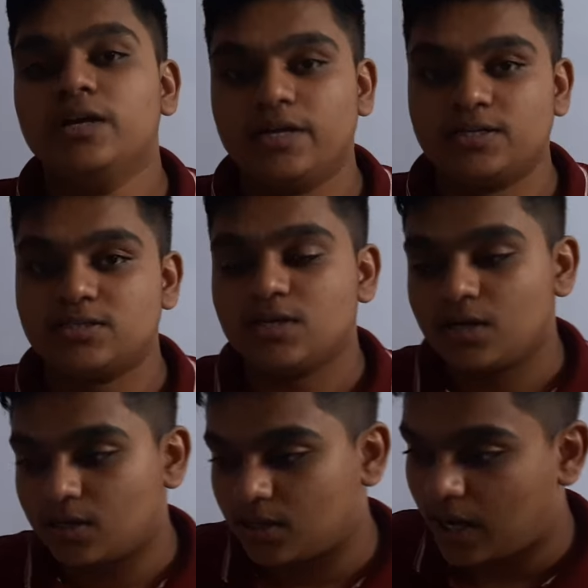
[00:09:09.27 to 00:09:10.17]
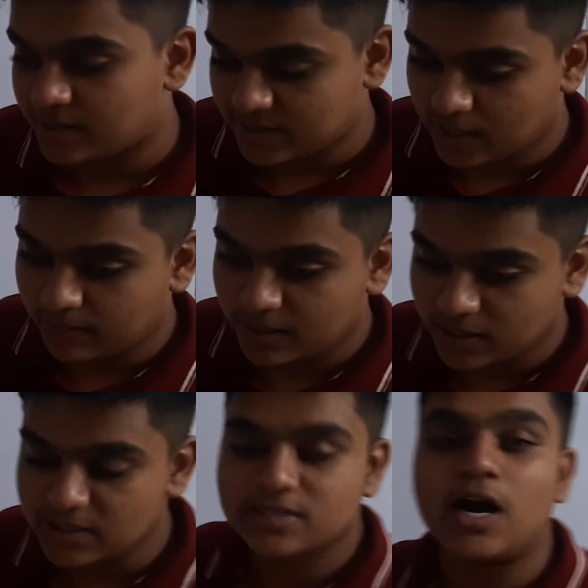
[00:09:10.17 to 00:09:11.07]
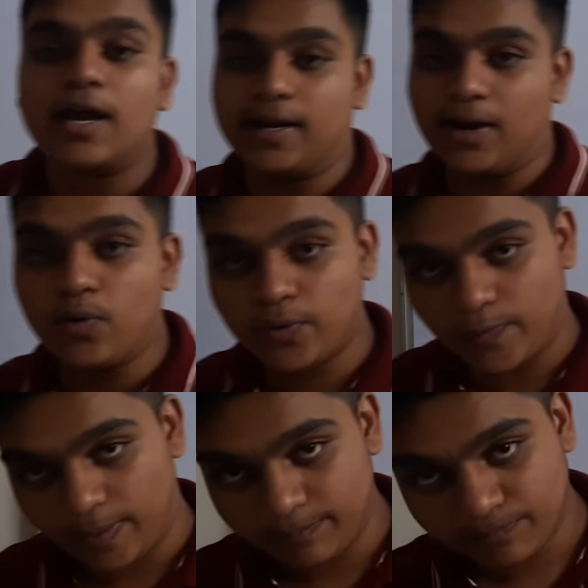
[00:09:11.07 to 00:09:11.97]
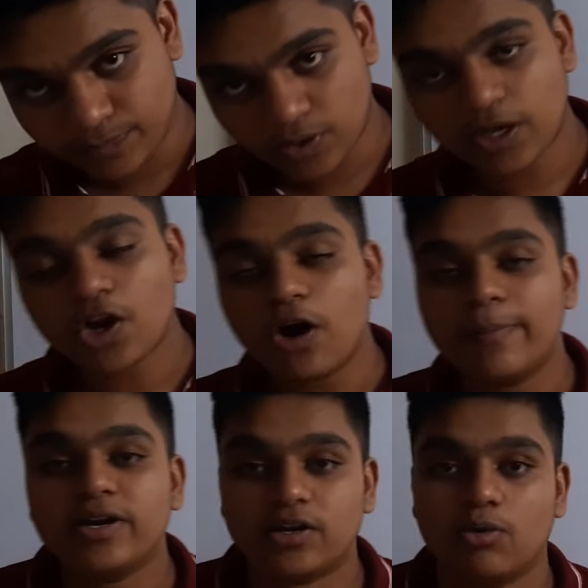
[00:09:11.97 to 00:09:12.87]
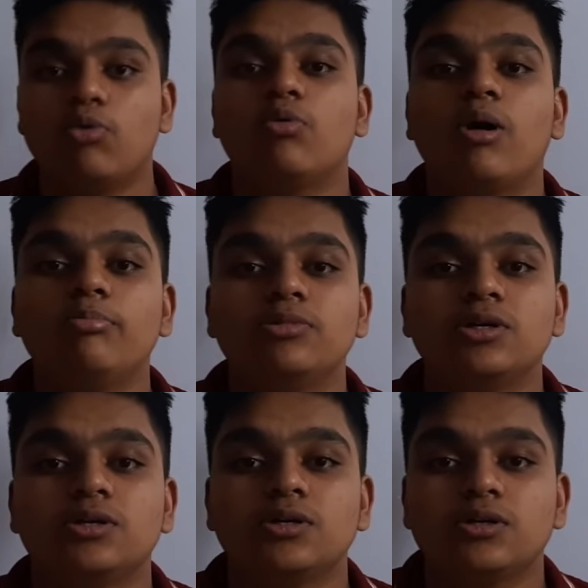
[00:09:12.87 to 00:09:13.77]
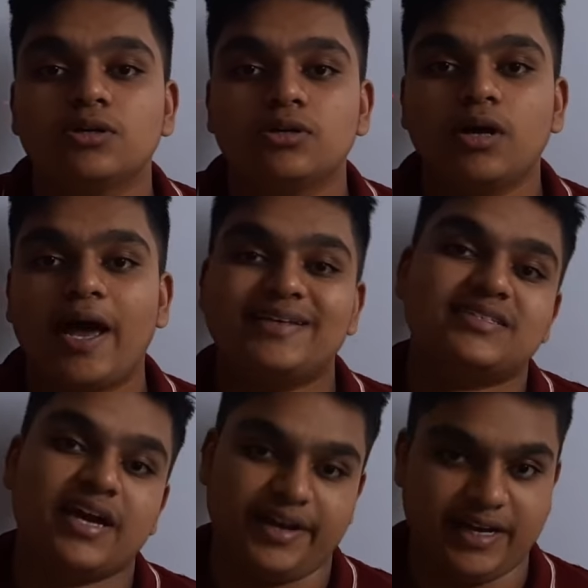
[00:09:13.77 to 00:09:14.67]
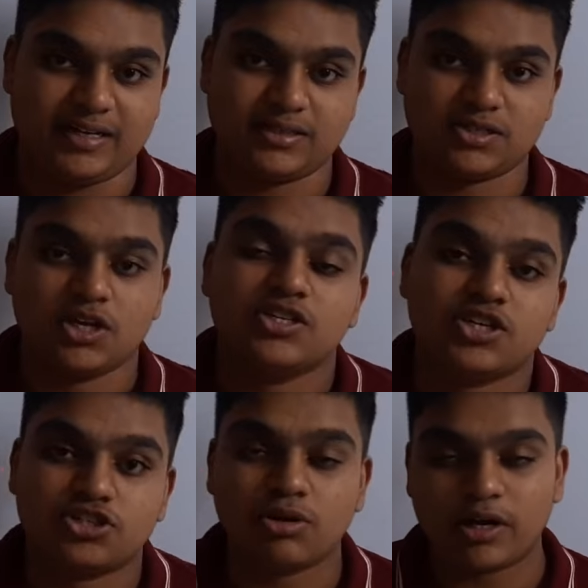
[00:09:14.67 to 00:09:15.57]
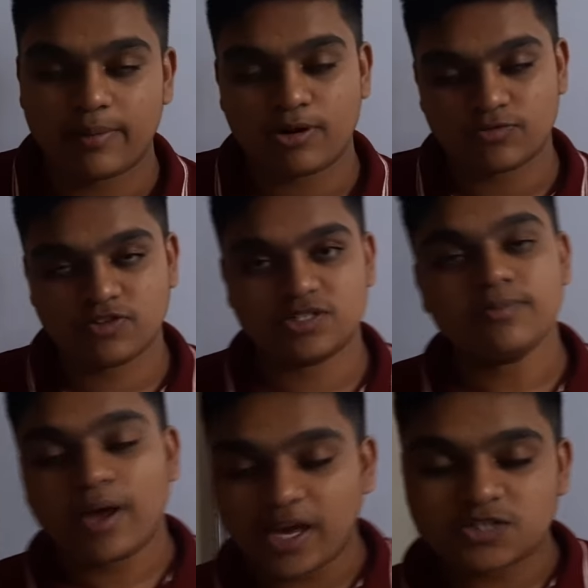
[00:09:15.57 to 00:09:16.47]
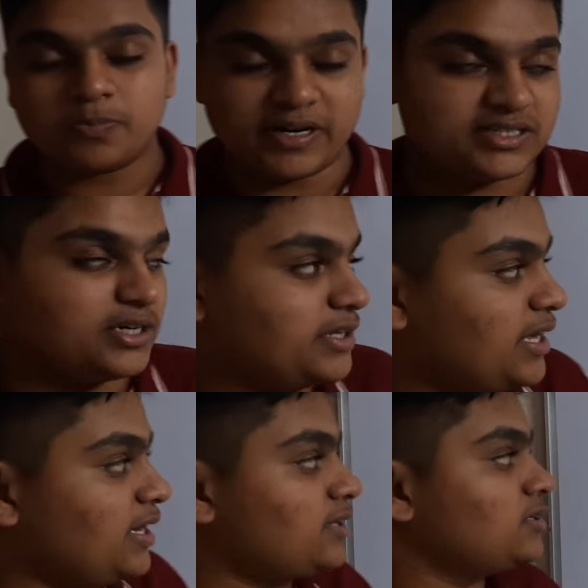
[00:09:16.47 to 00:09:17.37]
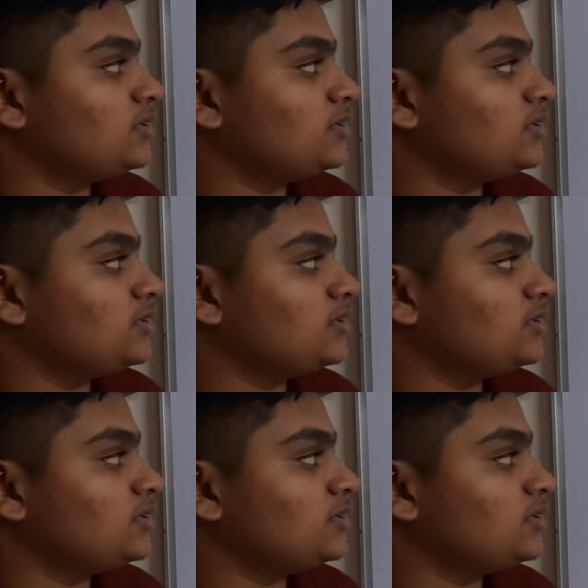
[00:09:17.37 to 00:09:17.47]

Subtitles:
Ascalmanthus, a roundworm. Okay, common roundworm. Ascarias. Sexual dimorphism is present there.